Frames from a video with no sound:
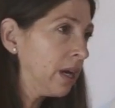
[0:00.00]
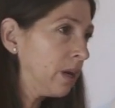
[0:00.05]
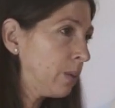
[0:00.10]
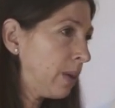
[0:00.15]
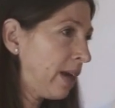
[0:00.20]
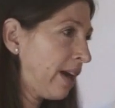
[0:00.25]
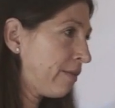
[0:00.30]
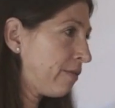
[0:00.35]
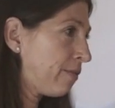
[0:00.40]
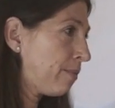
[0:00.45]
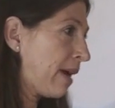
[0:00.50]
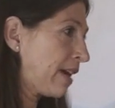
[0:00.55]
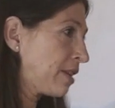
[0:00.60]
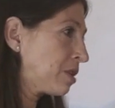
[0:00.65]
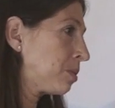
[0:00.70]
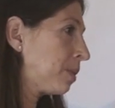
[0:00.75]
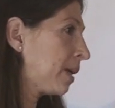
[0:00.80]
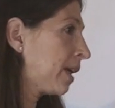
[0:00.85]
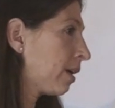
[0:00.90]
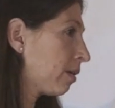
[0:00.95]
We have
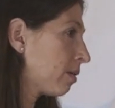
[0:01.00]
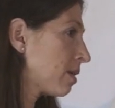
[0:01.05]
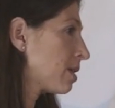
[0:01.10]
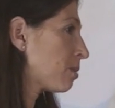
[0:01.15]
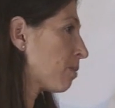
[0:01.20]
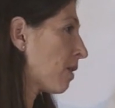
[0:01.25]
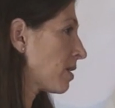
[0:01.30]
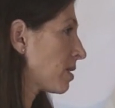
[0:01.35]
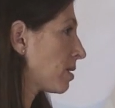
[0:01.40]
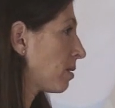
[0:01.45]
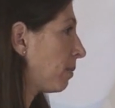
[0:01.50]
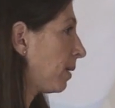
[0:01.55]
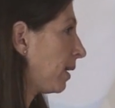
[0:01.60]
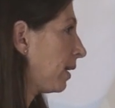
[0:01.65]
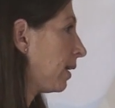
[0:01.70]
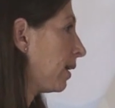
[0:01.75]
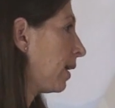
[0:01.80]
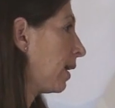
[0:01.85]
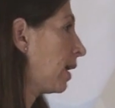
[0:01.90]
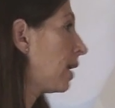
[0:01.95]
much bigger
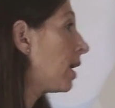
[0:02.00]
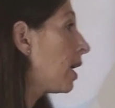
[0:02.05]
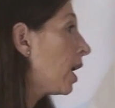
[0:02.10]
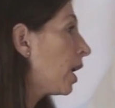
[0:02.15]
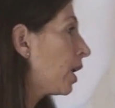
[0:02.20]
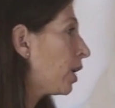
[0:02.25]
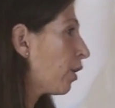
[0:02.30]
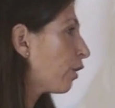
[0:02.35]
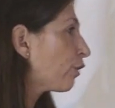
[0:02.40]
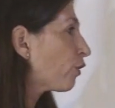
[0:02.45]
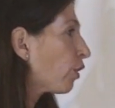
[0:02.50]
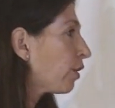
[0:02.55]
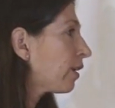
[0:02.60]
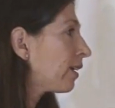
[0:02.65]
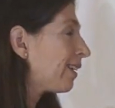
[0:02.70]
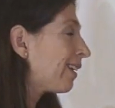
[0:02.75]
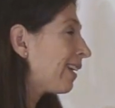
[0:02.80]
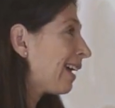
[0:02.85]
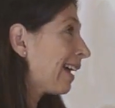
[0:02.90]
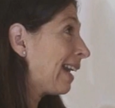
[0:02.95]
responsibility, not on,
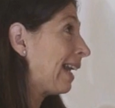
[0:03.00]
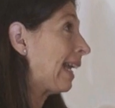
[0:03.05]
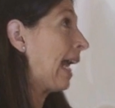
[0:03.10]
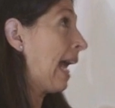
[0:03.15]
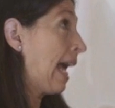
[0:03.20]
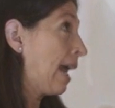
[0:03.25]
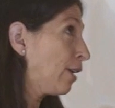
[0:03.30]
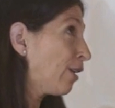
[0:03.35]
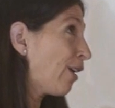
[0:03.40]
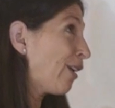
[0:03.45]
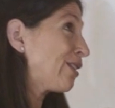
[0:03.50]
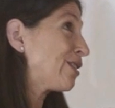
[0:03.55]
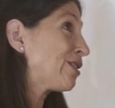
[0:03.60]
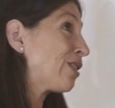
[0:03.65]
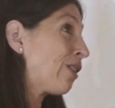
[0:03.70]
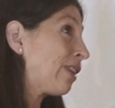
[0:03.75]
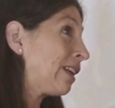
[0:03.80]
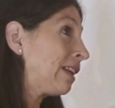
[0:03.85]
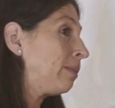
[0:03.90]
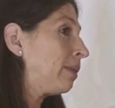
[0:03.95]
and again, not
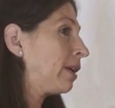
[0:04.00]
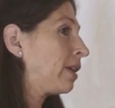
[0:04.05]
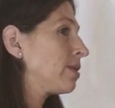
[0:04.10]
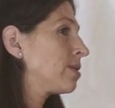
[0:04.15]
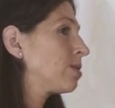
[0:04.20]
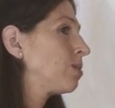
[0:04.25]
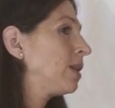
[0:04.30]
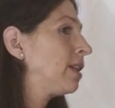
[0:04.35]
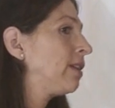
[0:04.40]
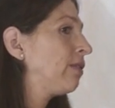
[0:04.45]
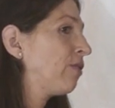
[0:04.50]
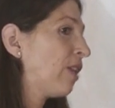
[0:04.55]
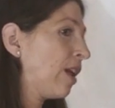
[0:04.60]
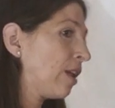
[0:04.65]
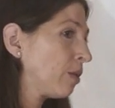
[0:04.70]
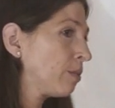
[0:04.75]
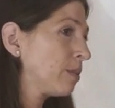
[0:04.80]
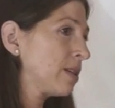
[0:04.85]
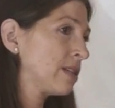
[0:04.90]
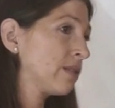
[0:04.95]
only because we
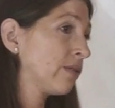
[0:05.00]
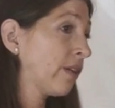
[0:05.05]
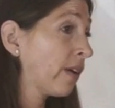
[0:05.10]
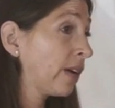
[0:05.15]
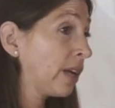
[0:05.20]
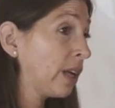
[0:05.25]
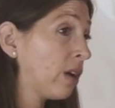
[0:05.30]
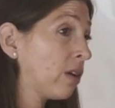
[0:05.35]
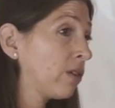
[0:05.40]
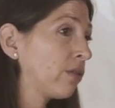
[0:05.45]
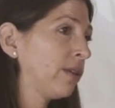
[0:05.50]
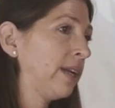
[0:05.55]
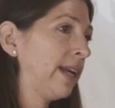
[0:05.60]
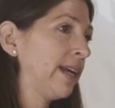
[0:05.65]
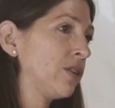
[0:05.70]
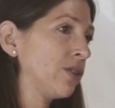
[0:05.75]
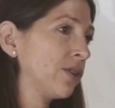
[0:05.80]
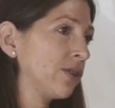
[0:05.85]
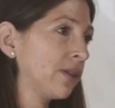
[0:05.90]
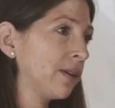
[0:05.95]
developed this very long
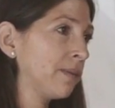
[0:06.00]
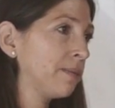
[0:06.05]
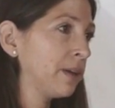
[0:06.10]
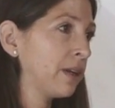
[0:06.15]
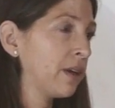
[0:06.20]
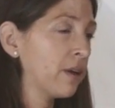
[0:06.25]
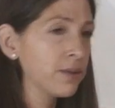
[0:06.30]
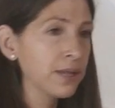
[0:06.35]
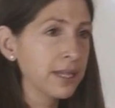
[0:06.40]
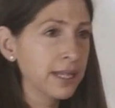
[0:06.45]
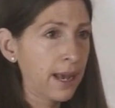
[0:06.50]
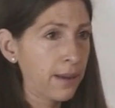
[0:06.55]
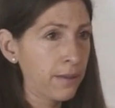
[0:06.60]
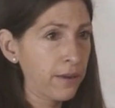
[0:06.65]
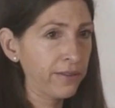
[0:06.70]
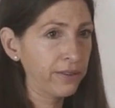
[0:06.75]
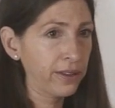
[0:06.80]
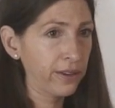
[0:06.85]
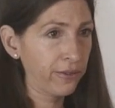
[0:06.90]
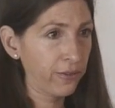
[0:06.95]
relationship, you know, some
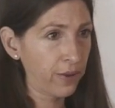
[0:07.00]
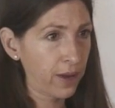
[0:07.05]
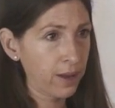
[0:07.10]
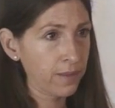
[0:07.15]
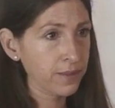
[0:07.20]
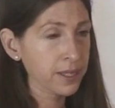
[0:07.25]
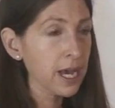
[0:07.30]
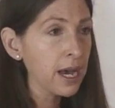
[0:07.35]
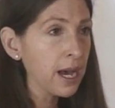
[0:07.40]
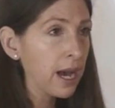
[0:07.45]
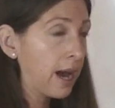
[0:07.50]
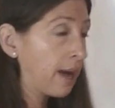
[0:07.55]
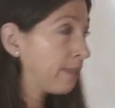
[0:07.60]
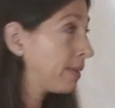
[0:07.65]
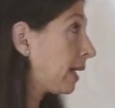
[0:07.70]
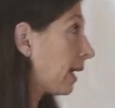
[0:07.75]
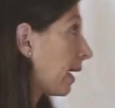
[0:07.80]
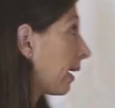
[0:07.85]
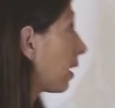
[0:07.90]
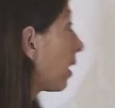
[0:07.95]
of the films, I
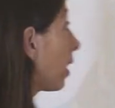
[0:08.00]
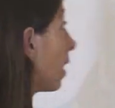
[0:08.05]
mean, like